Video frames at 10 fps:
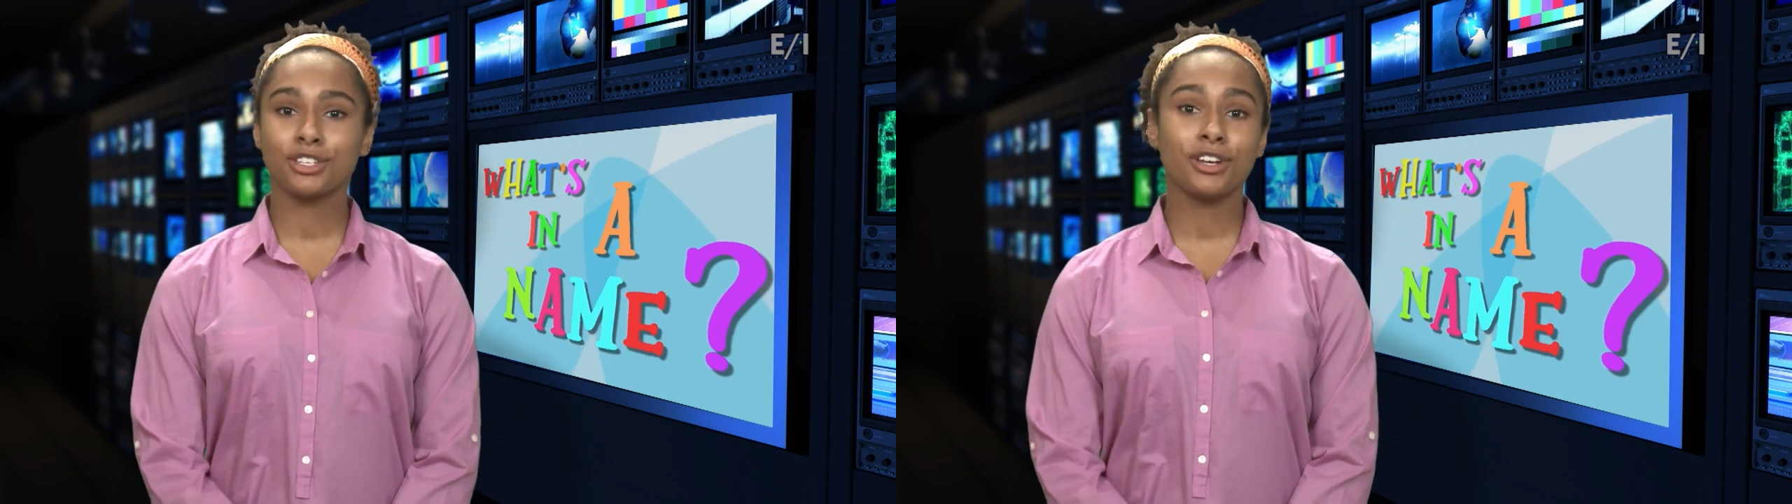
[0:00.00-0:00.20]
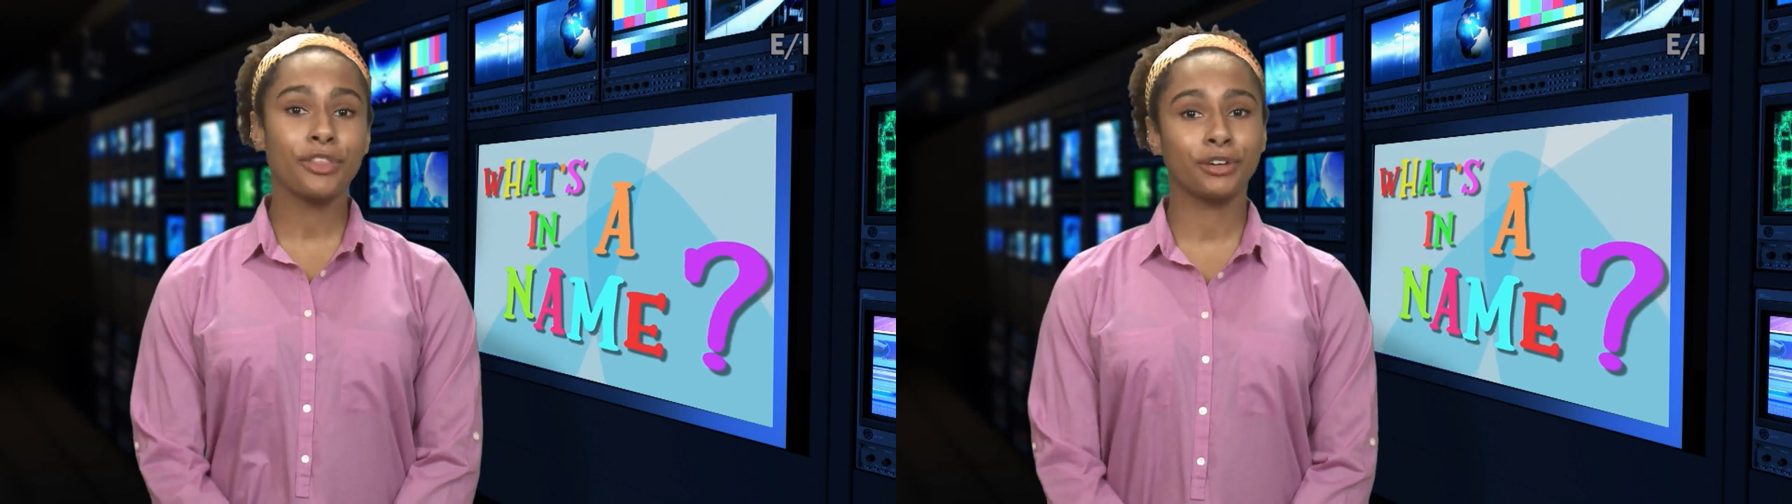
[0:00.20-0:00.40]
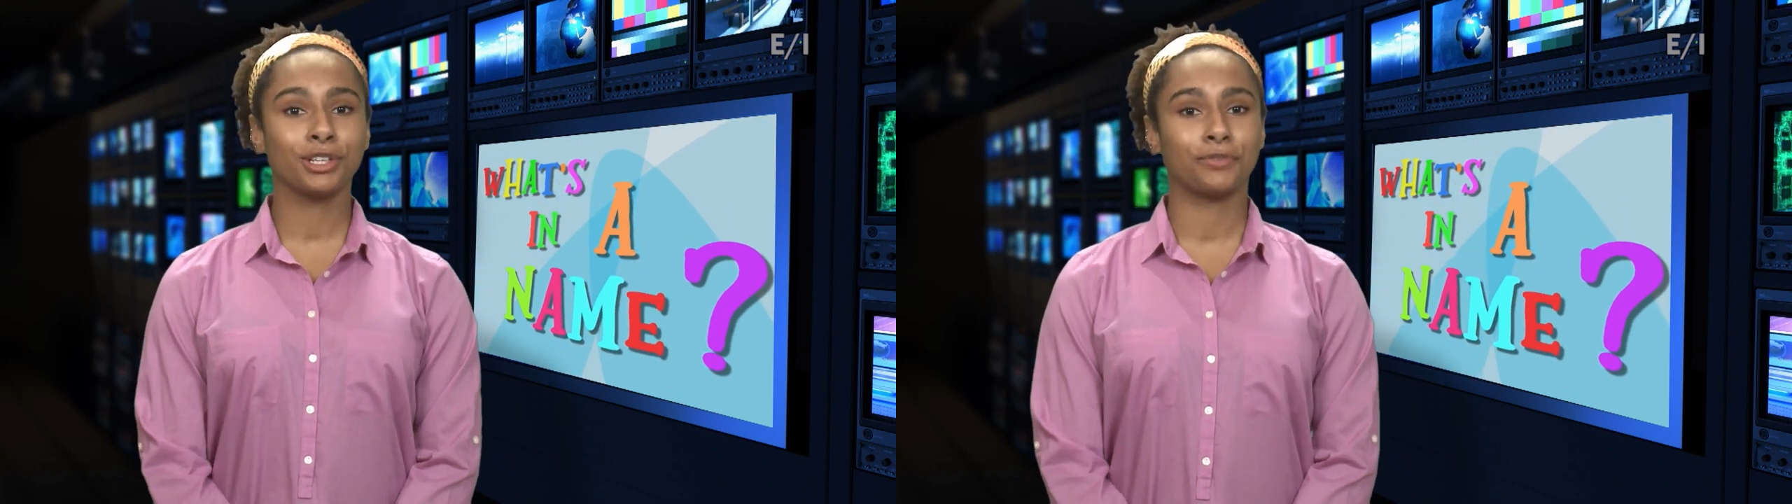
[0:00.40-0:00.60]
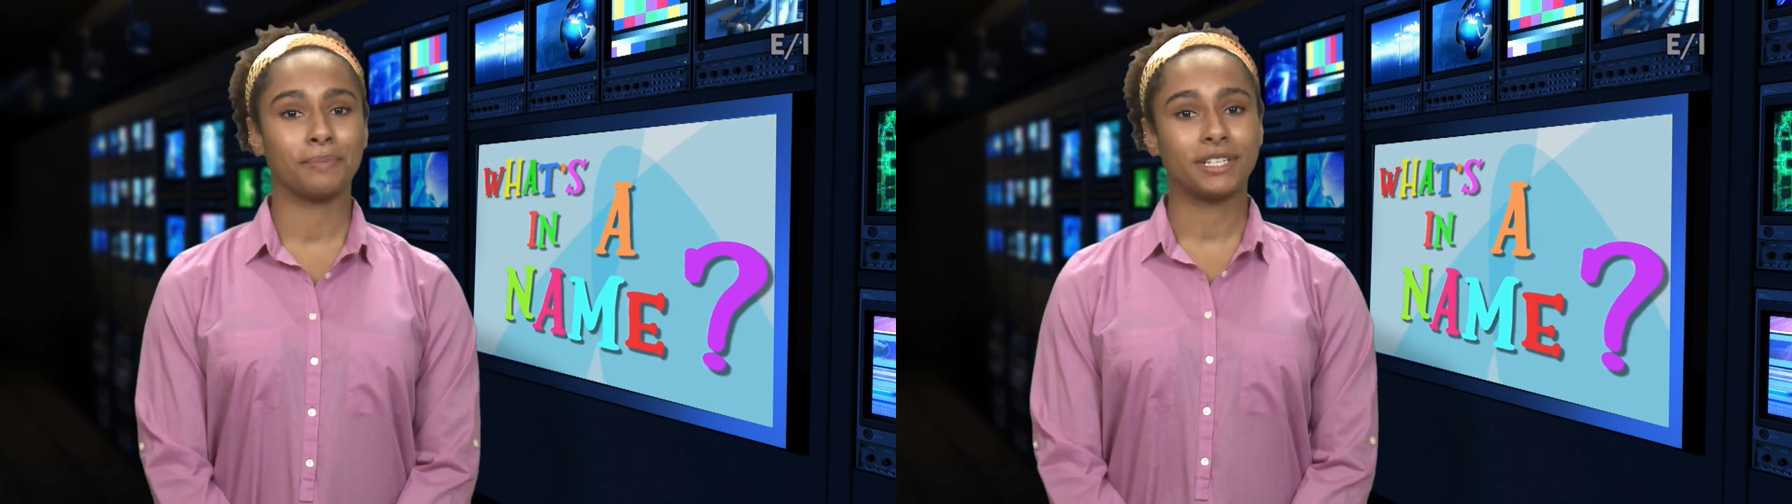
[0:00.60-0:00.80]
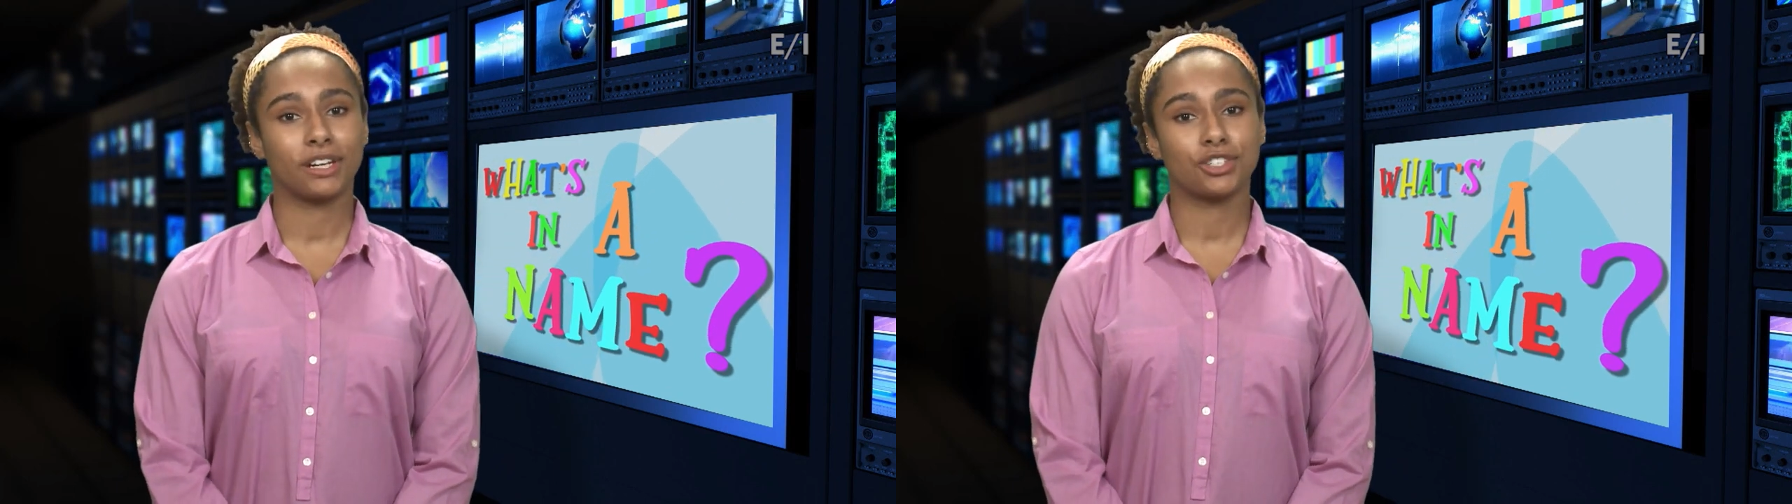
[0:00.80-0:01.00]
another clue
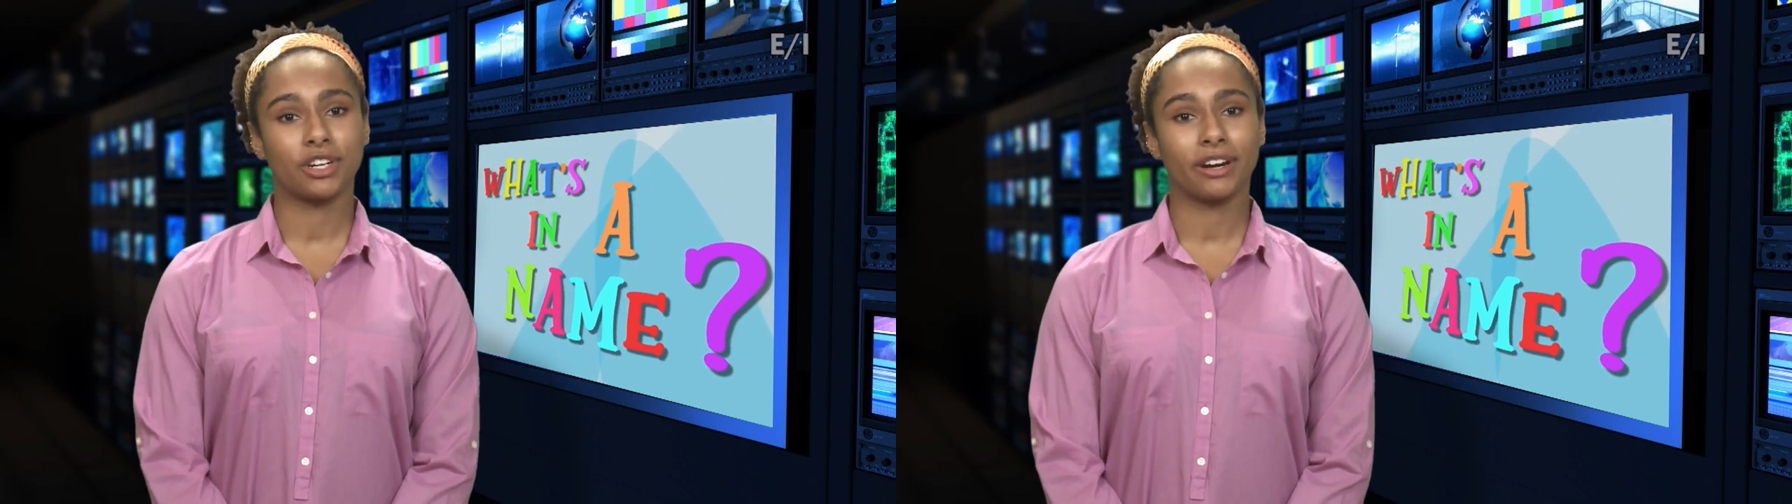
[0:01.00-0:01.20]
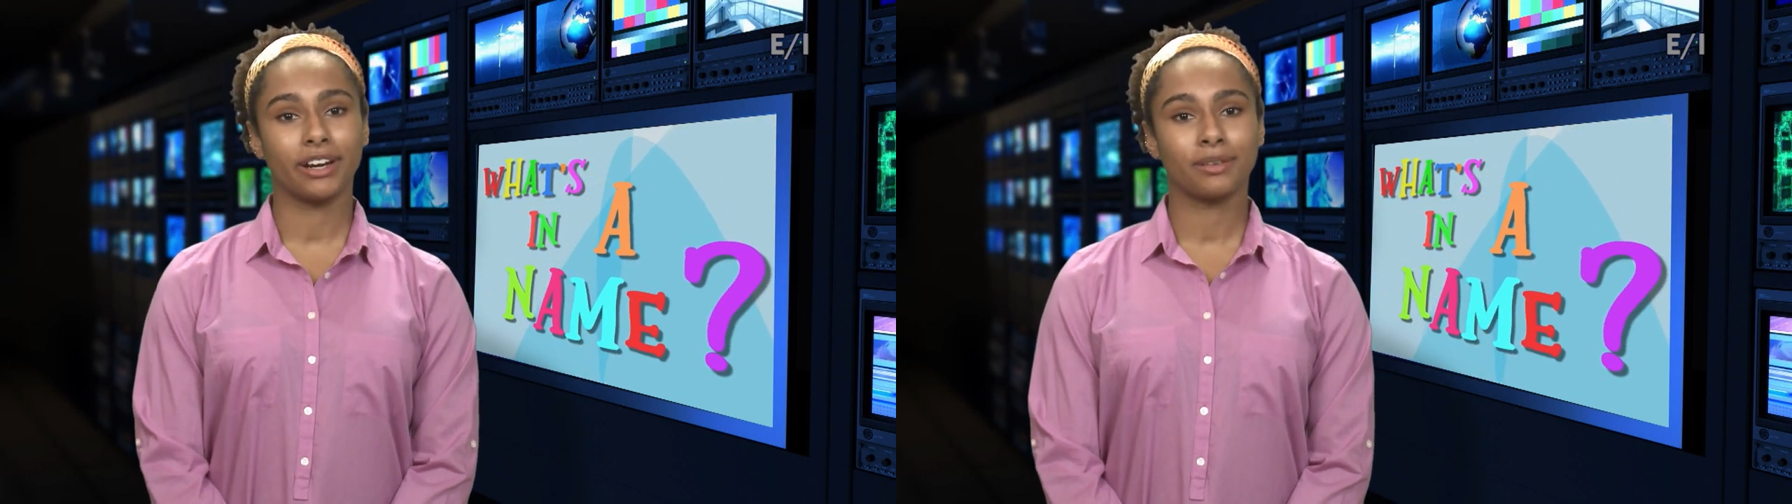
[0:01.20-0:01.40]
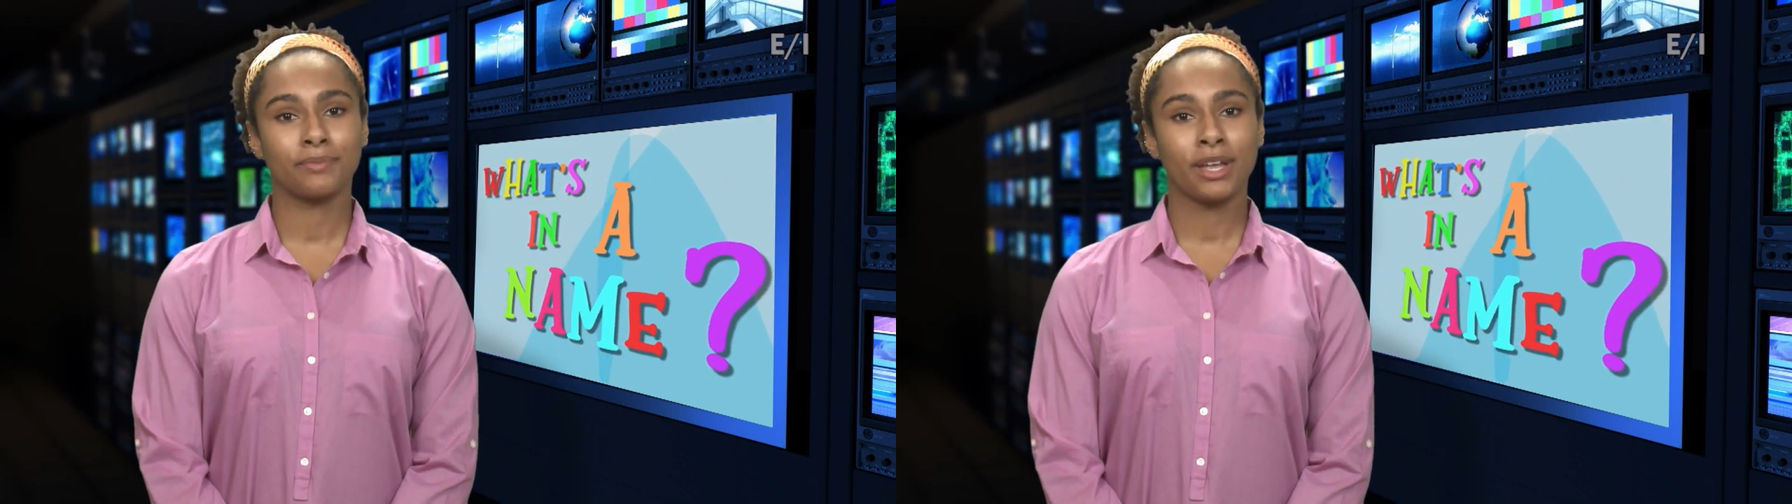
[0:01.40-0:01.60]
from the dictionary.